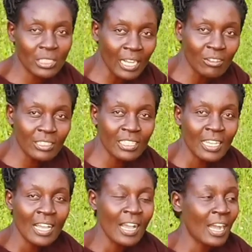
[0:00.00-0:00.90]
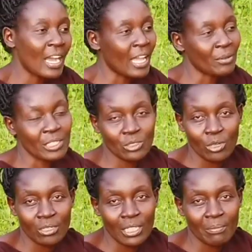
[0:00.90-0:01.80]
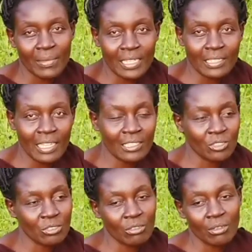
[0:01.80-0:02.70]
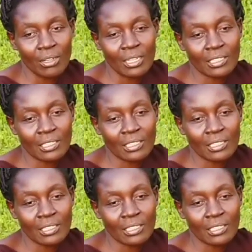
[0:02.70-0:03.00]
to town, I wish you all the best as you